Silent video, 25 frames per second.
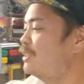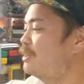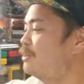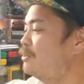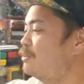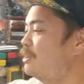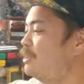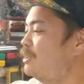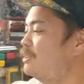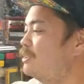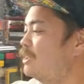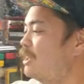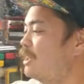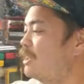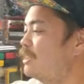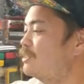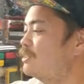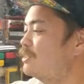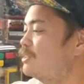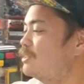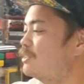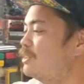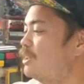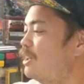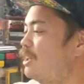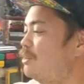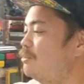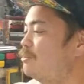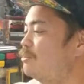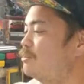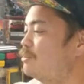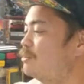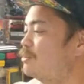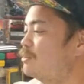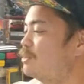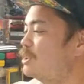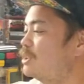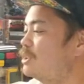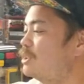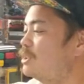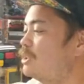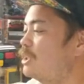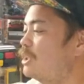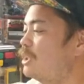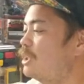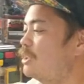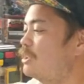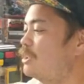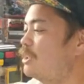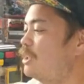Please like and subscribe.
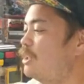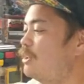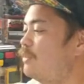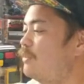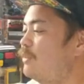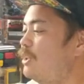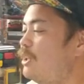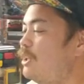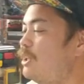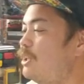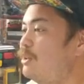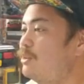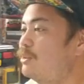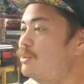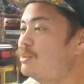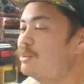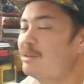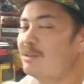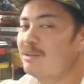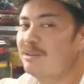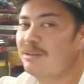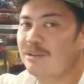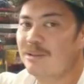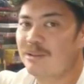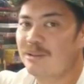Check out the other videos.